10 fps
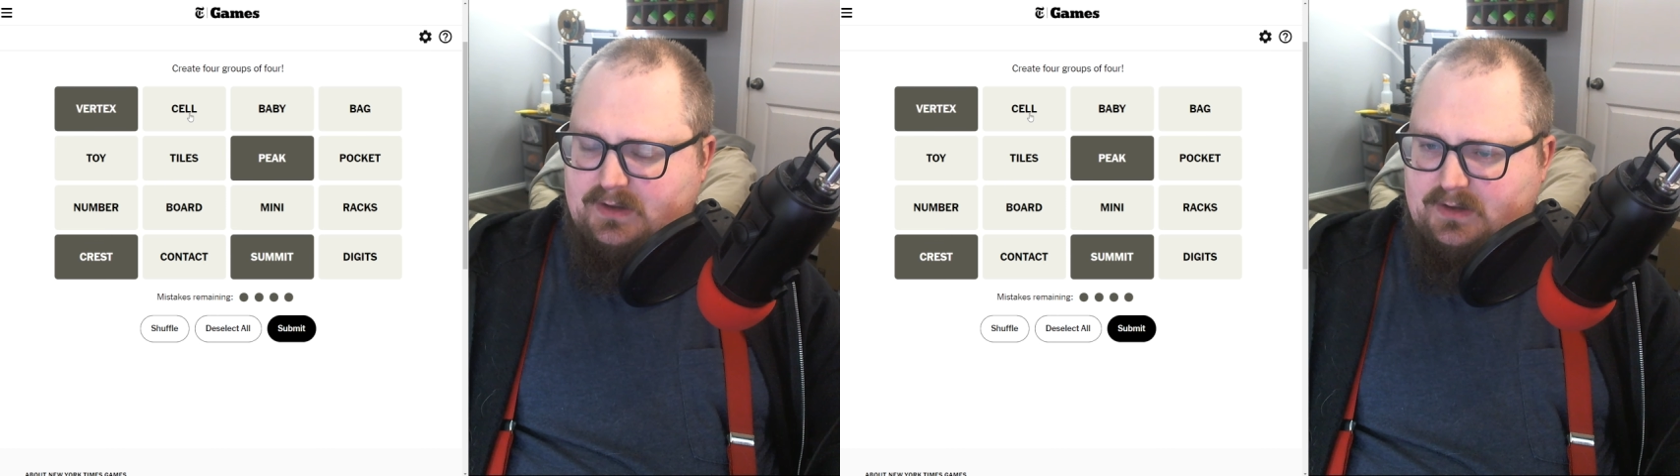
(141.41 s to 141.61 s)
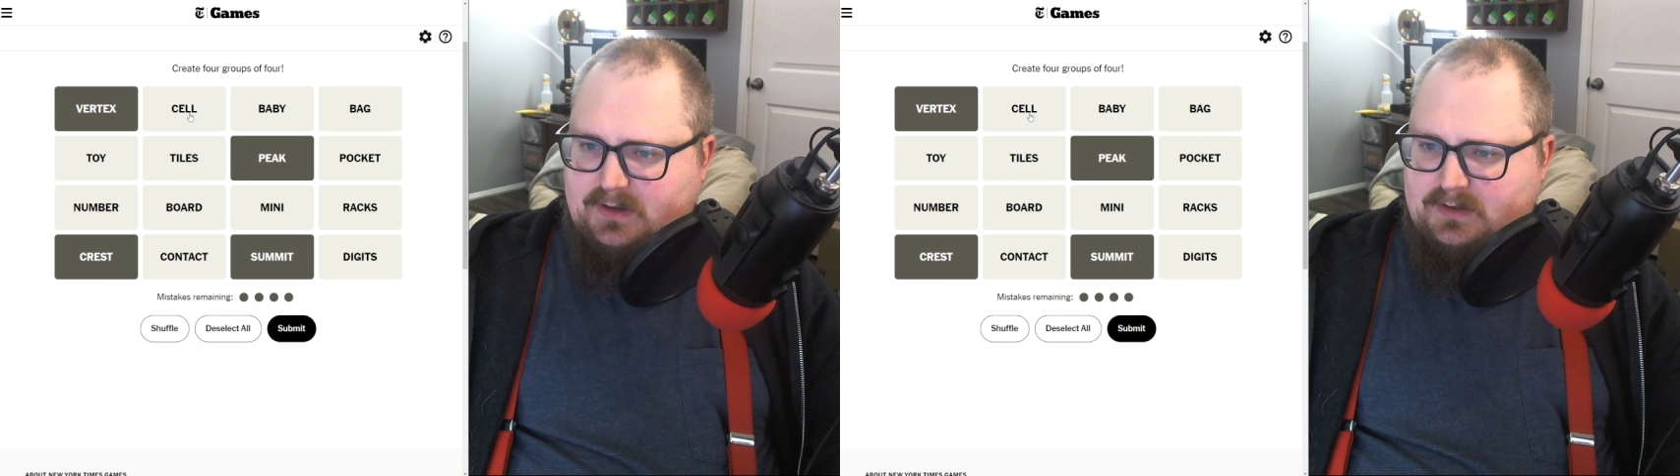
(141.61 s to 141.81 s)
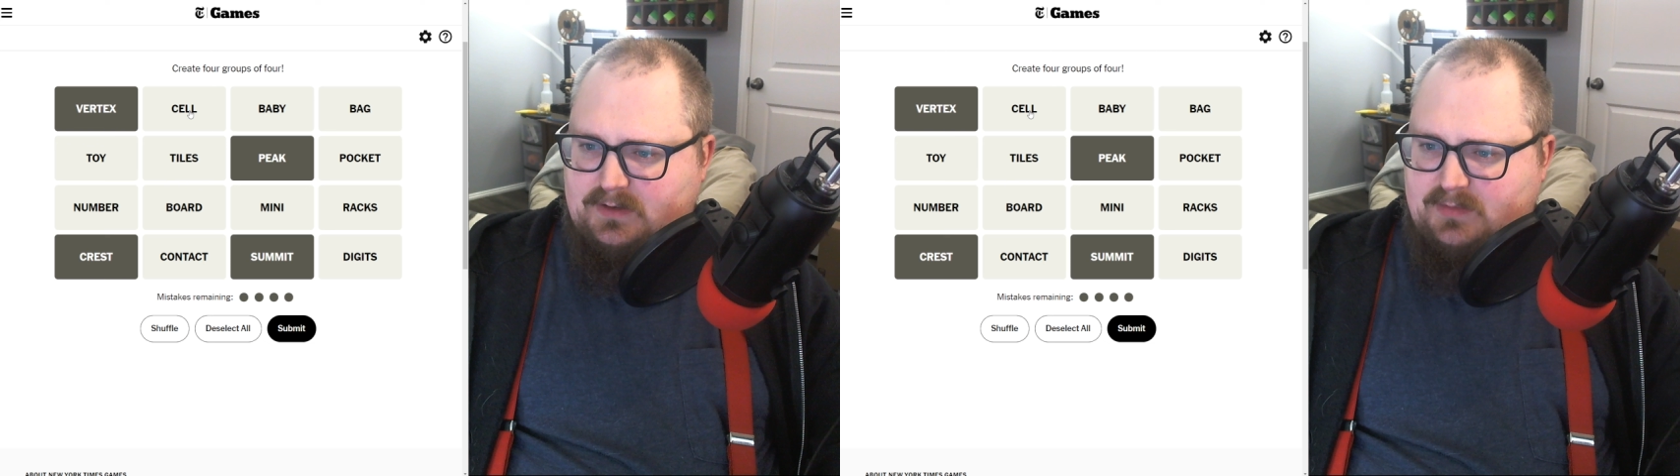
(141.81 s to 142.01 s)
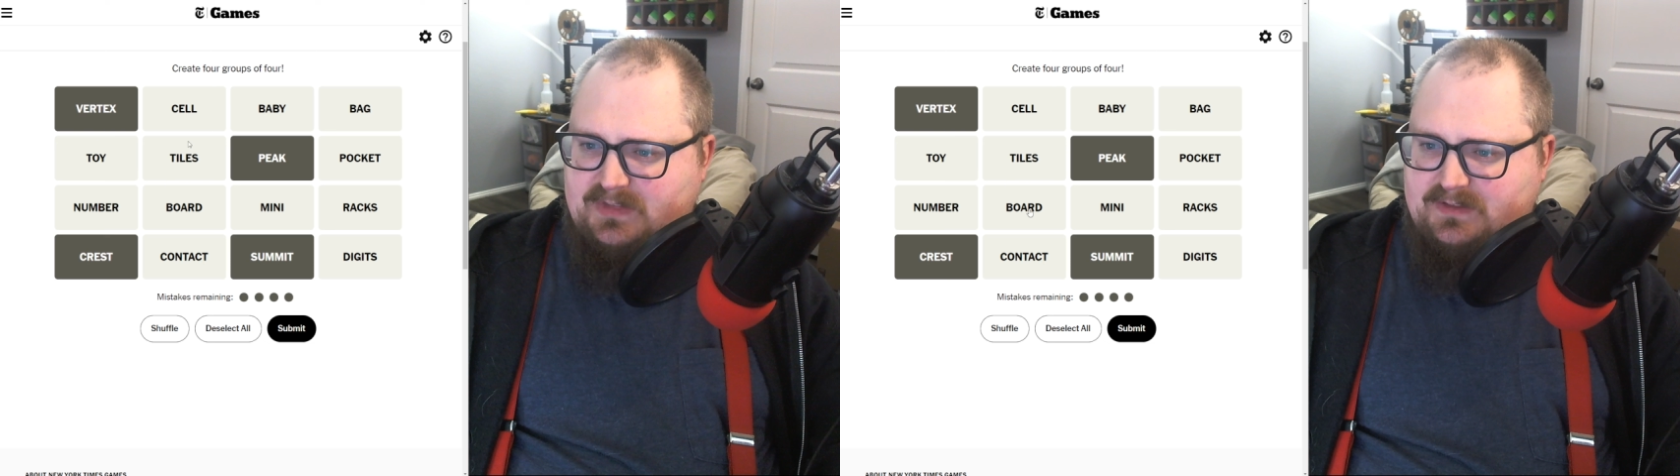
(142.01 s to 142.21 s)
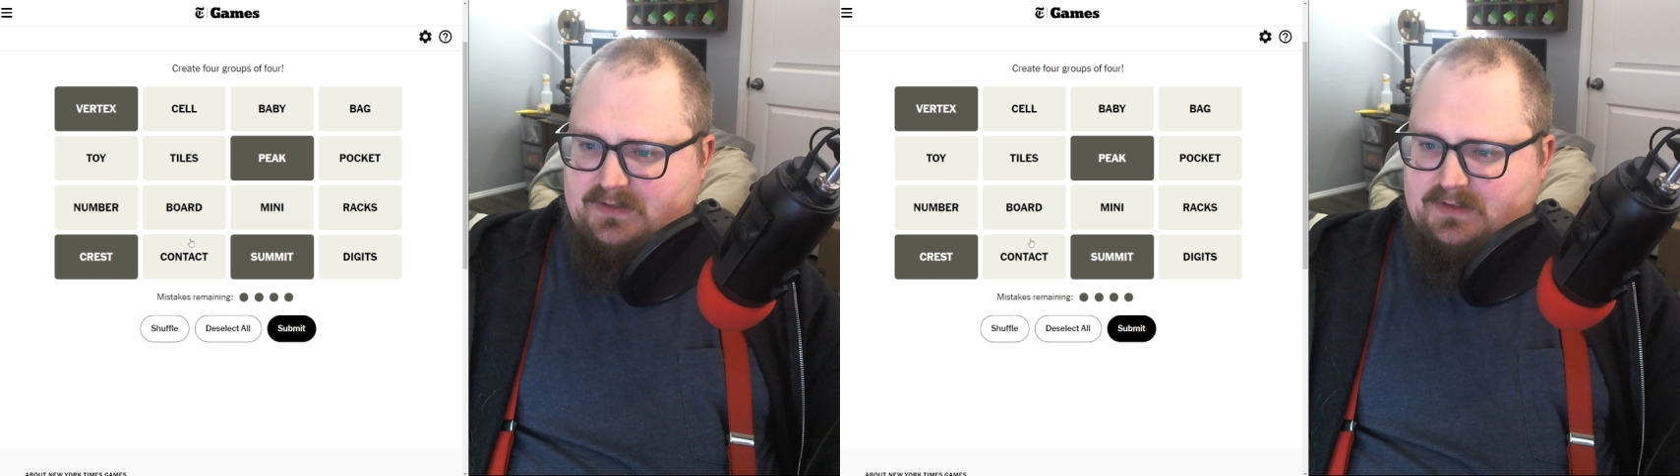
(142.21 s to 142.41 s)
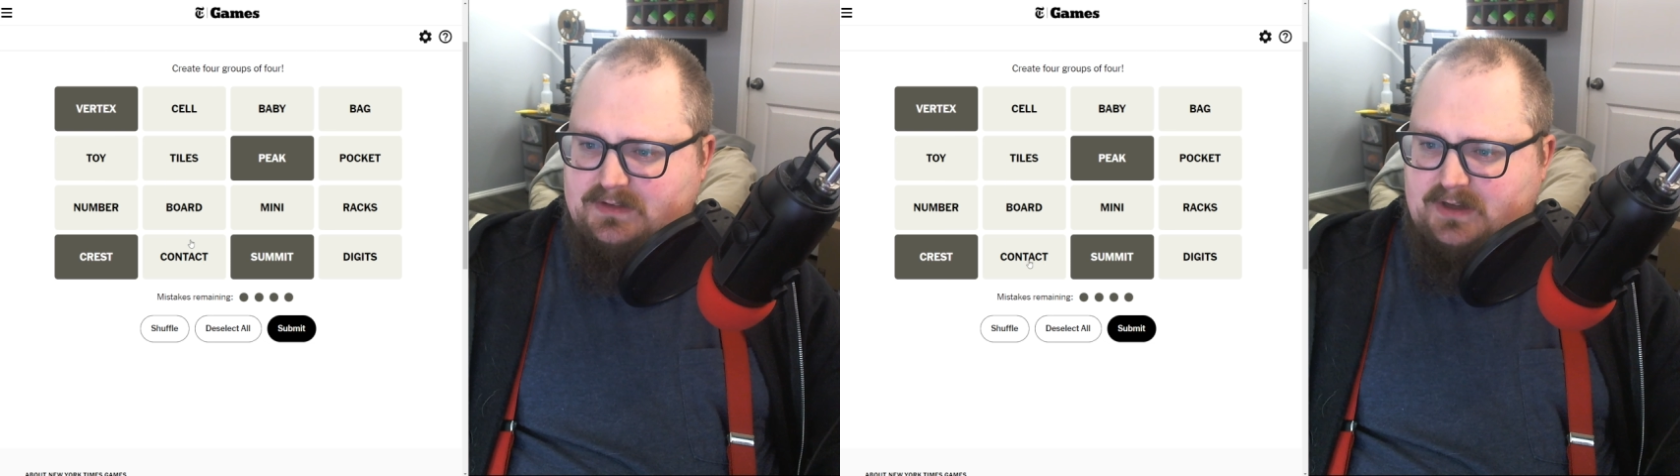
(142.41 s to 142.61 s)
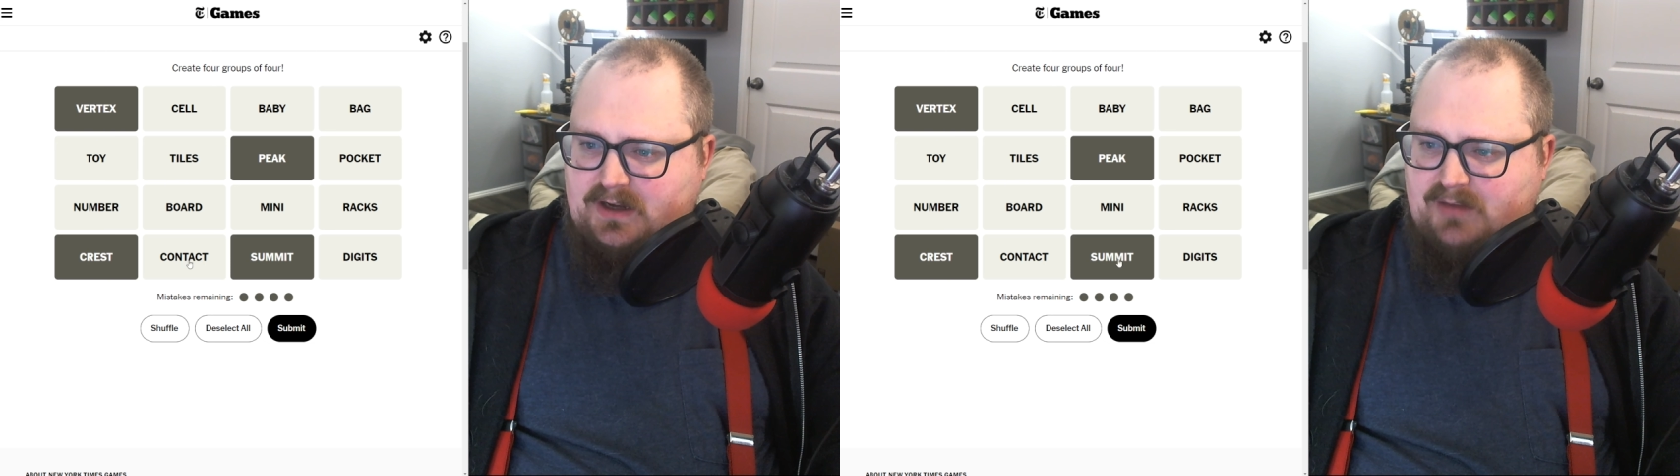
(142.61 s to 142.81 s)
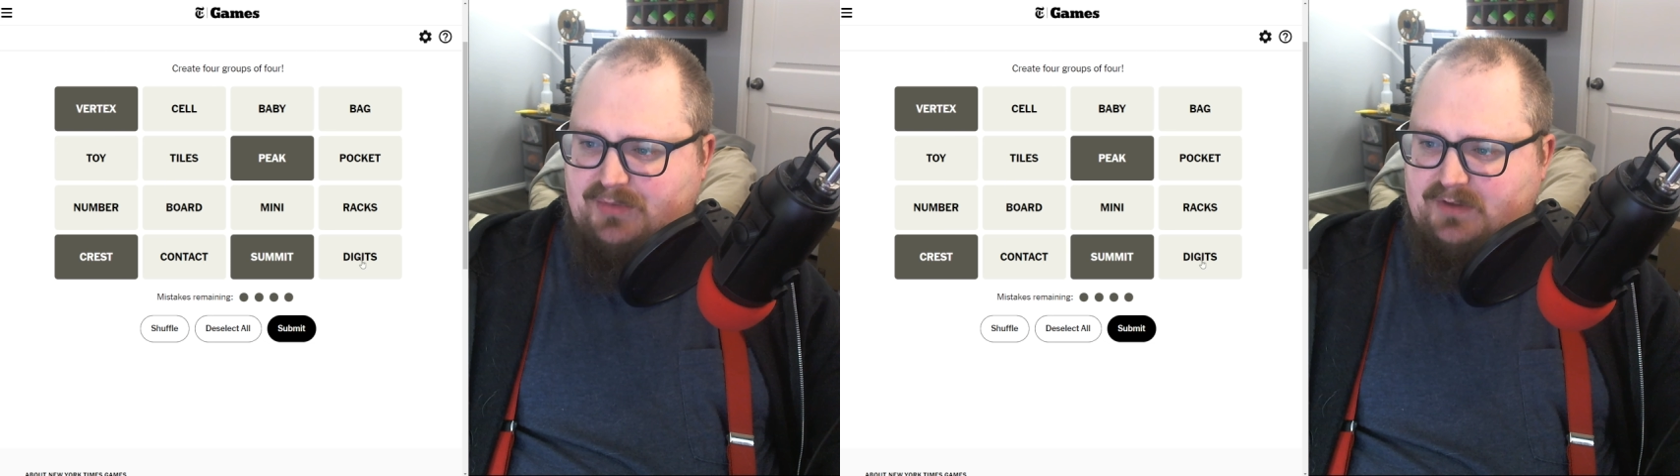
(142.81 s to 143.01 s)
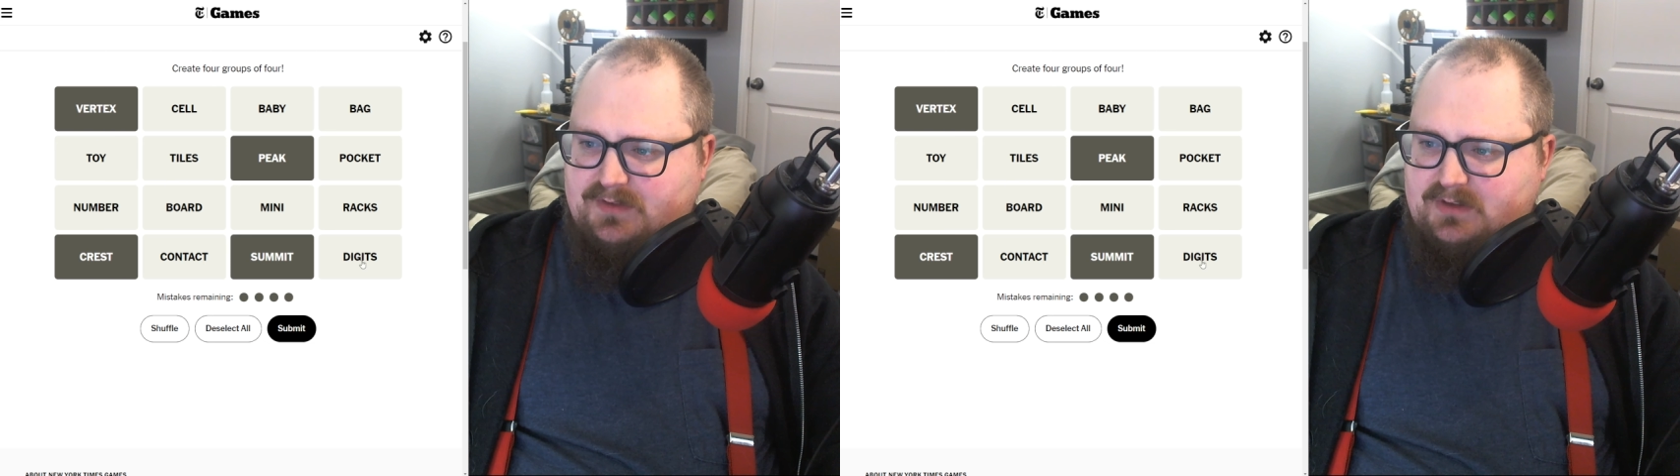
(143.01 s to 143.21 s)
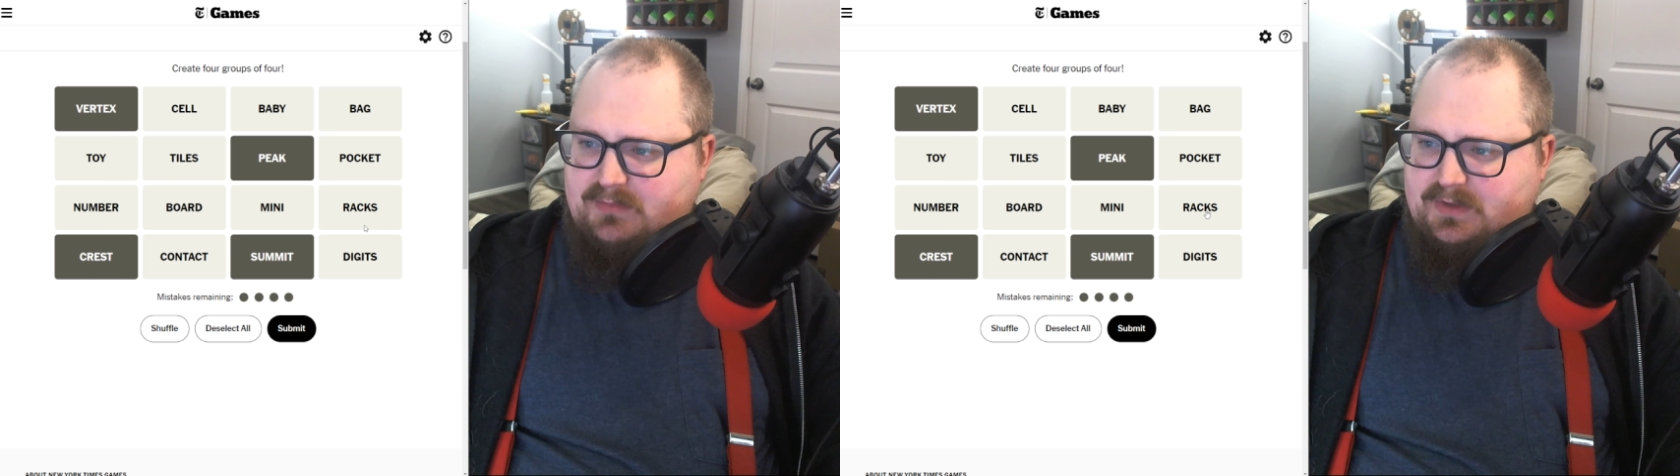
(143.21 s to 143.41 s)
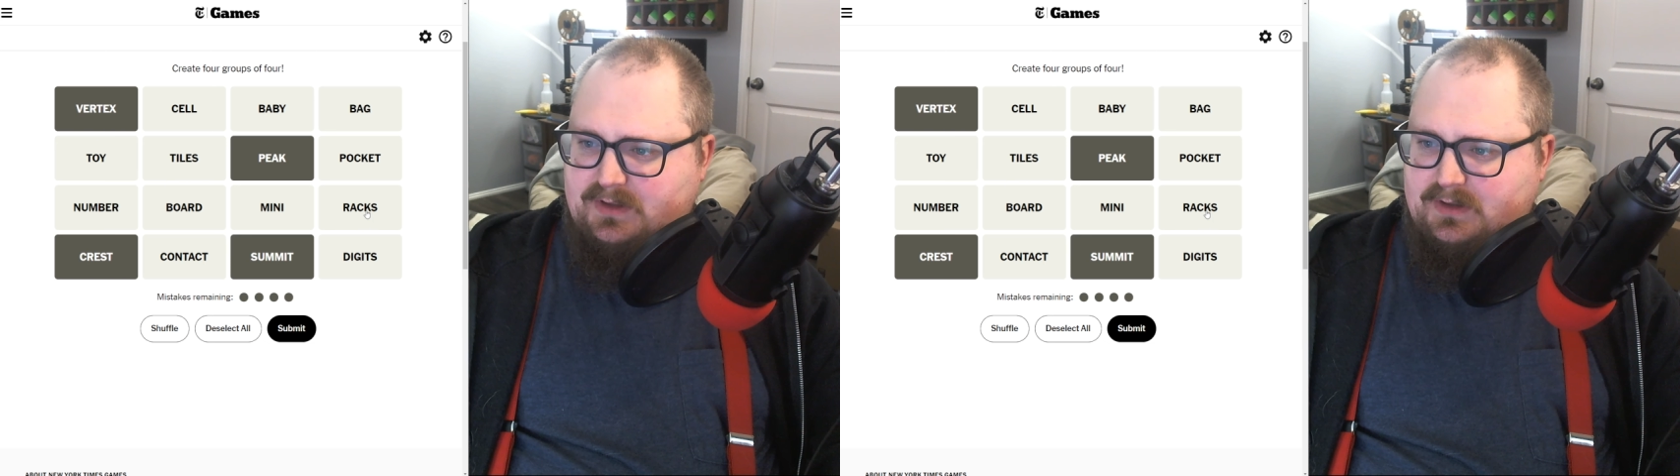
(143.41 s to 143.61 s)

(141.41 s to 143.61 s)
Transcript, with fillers: can all mean to the top of something.